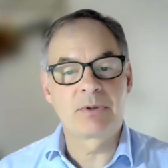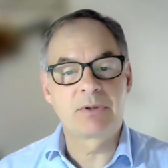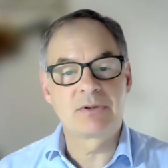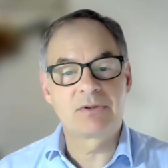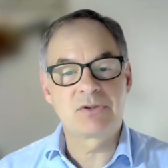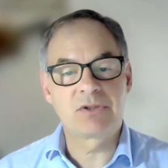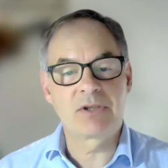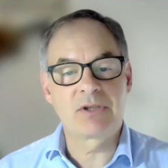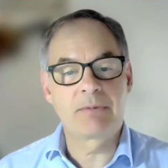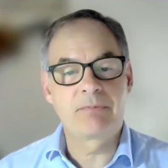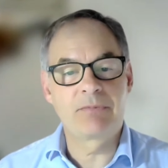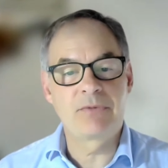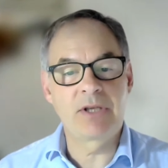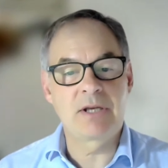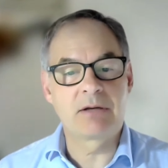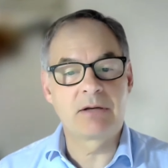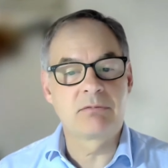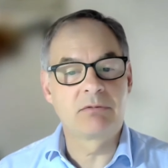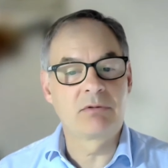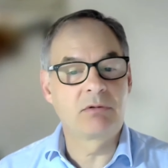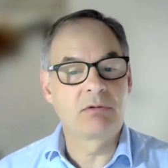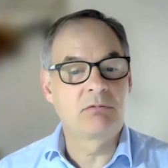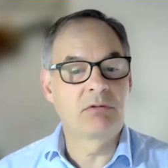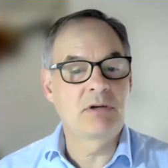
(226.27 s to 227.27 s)
But um,
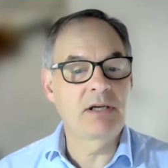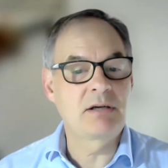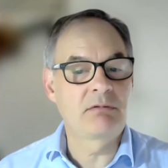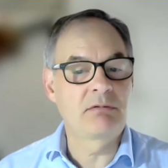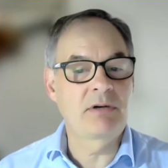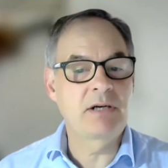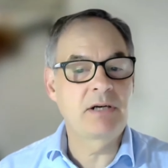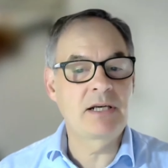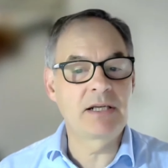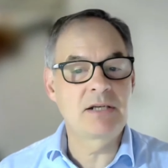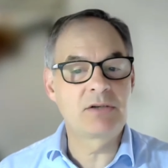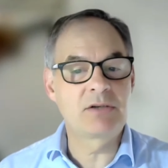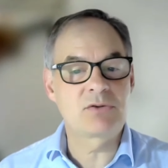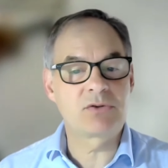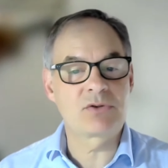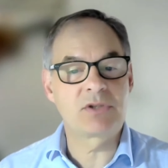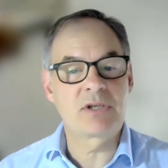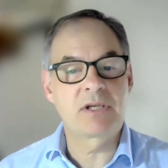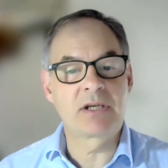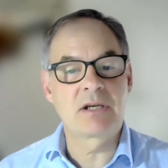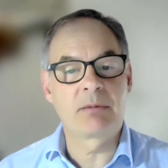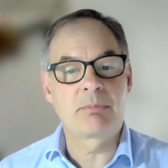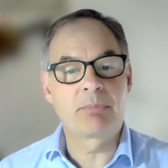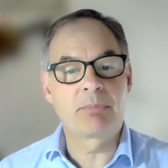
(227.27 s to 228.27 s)
yeah, re- really
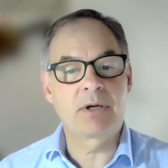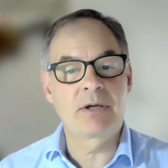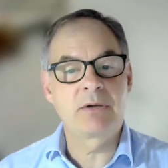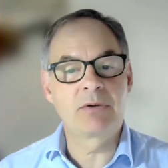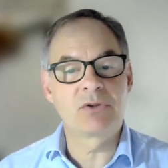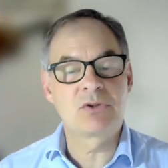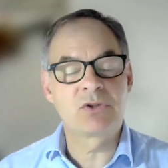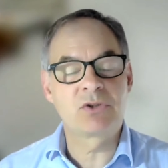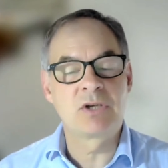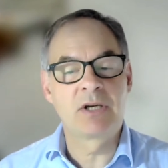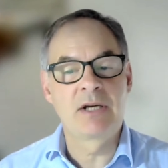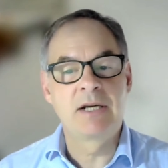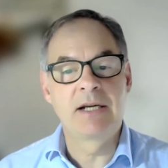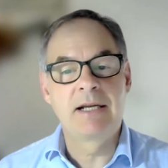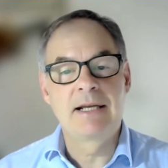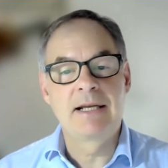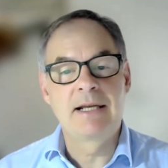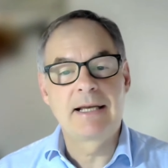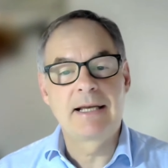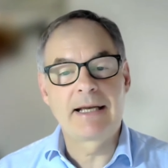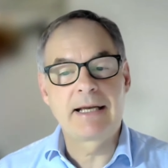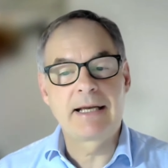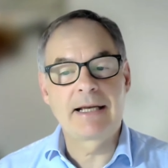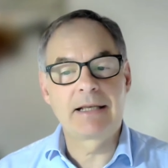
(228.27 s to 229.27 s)
interesting approach
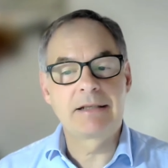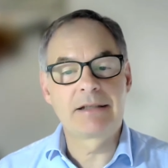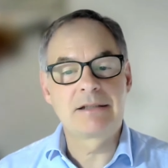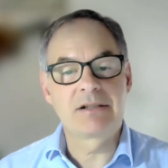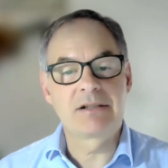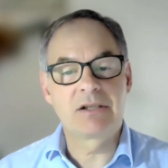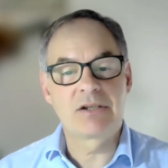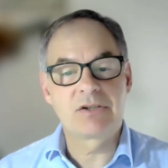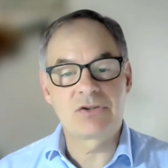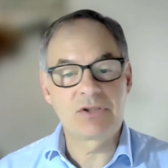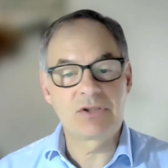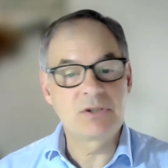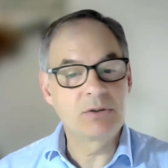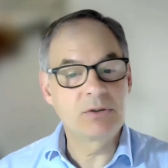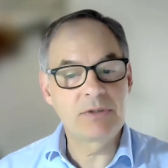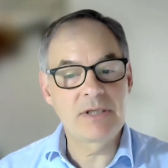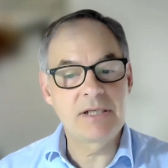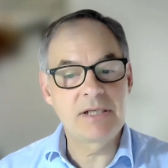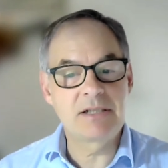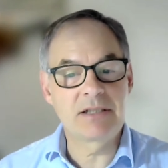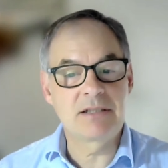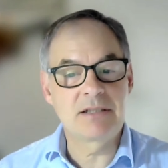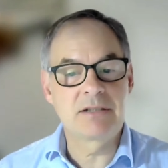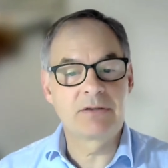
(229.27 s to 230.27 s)
and uh, still
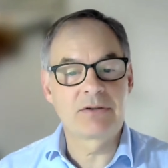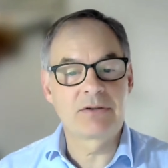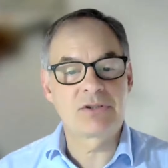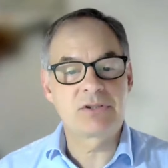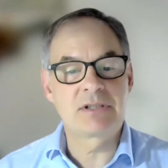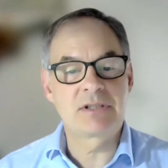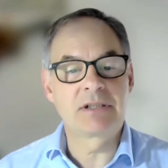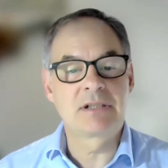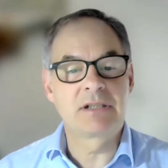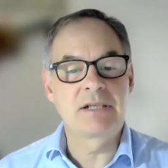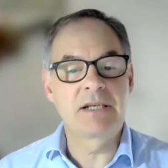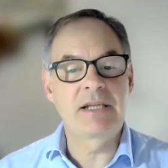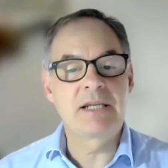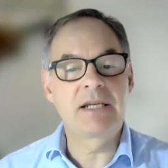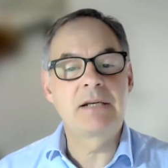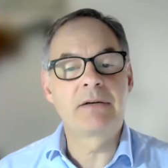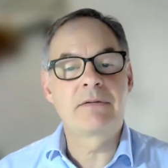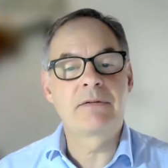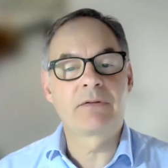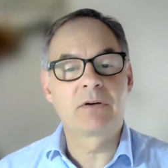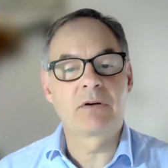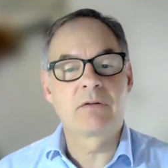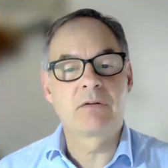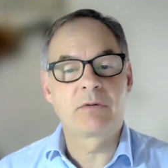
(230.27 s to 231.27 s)
need it. There is still a need
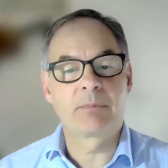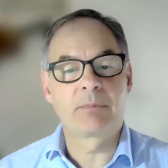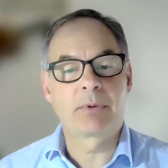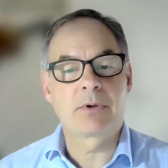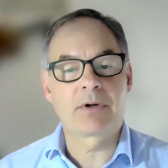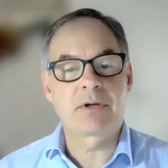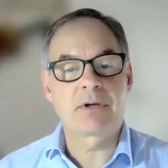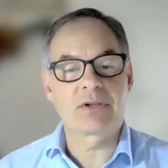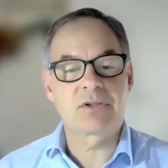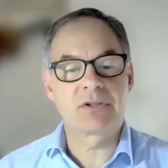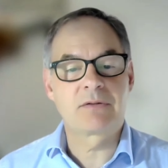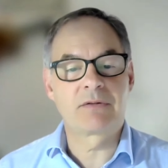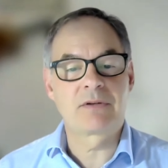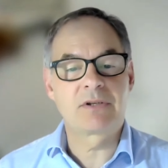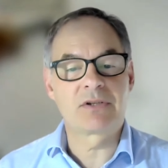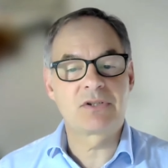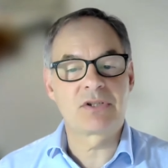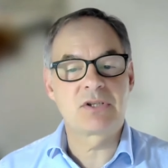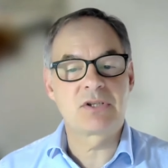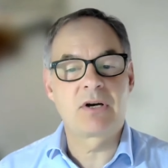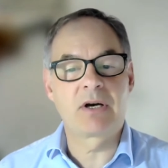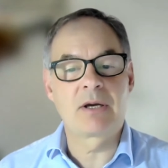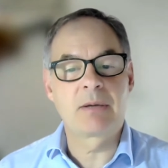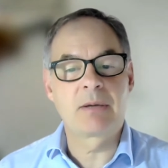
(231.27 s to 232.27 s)
for, for products of this
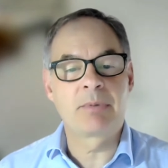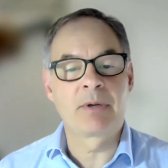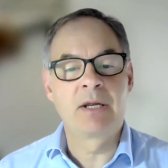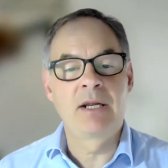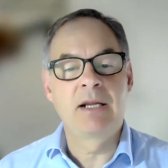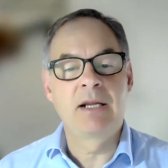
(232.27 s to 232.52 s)
type.